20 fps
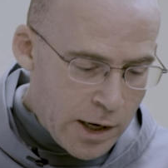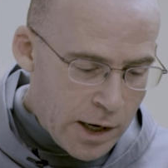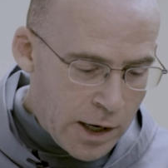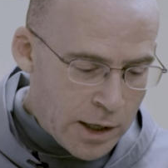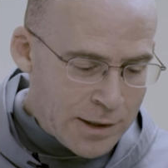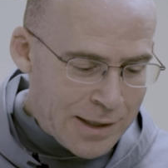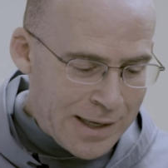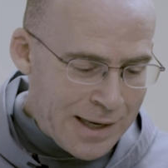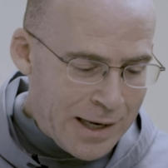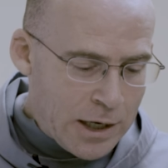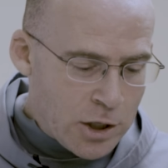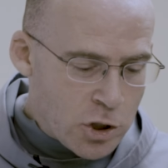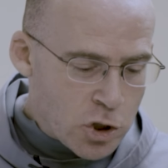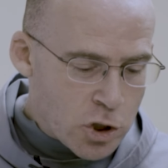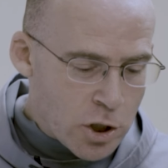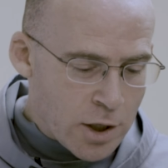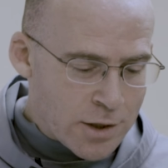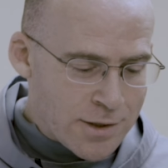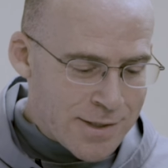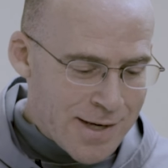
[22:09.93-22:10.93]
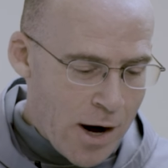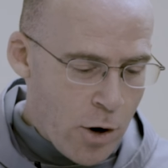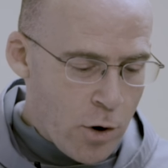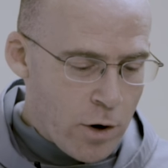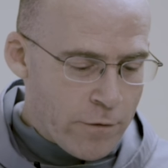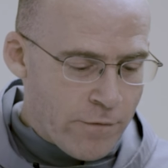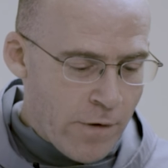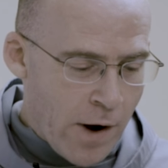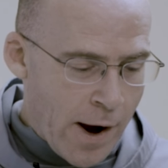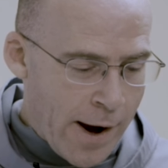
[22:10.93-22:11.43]
and each, in a
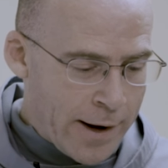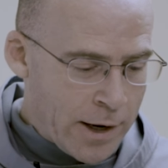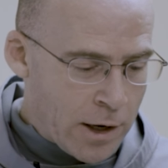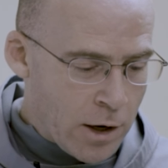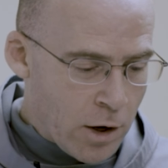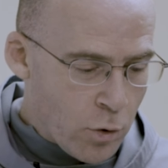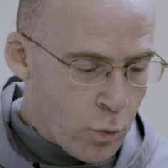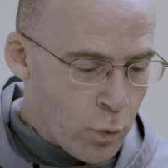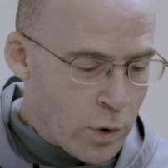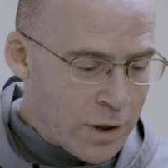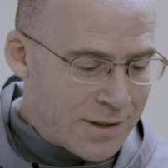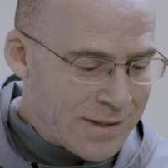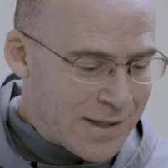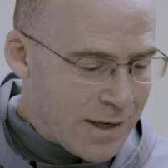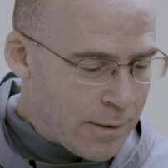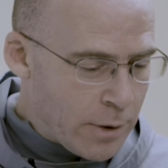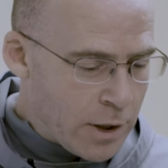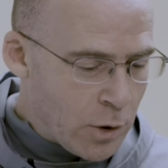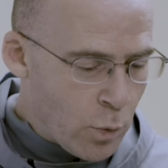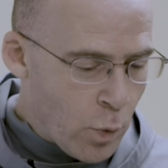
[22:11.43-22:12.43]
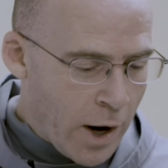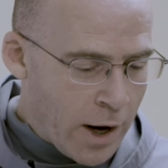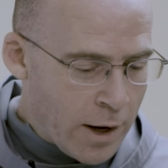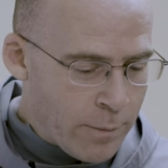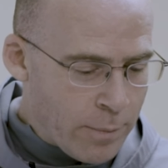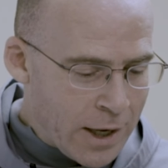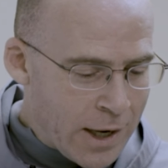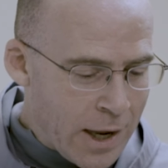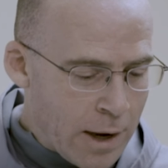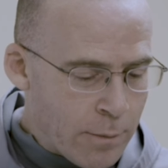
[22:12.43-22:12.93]
terrifying, redeeming
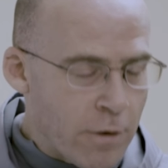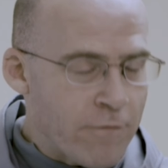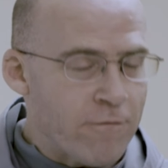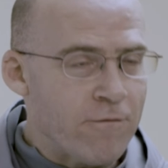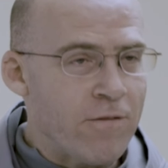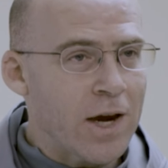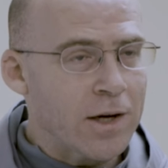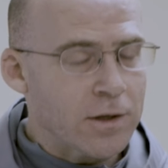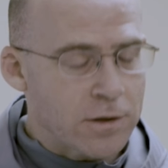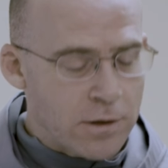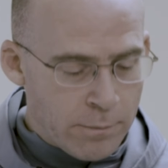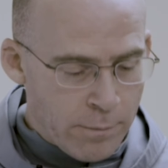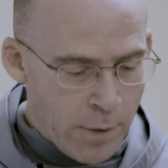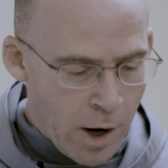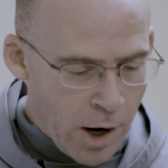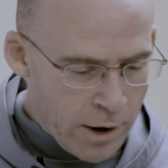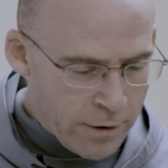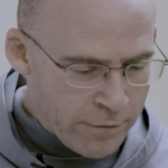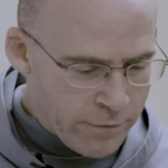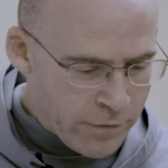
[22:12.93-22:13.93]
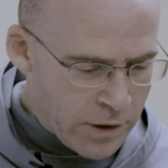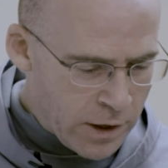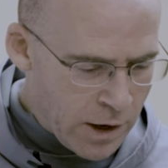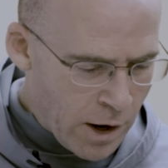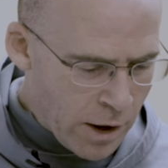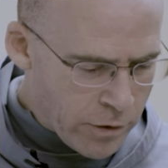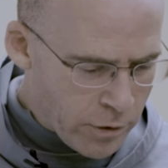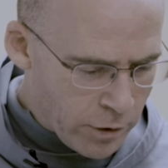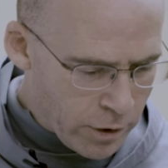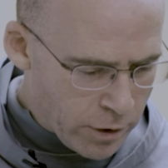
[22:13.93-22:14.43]
way, became a victim of
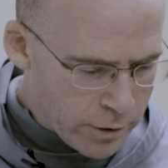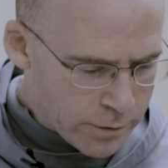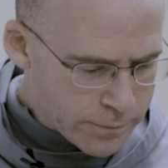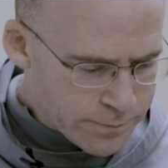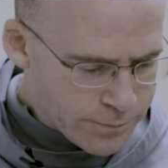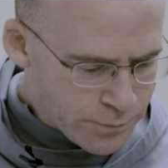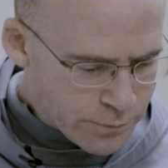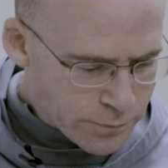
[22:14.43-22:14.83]
the other.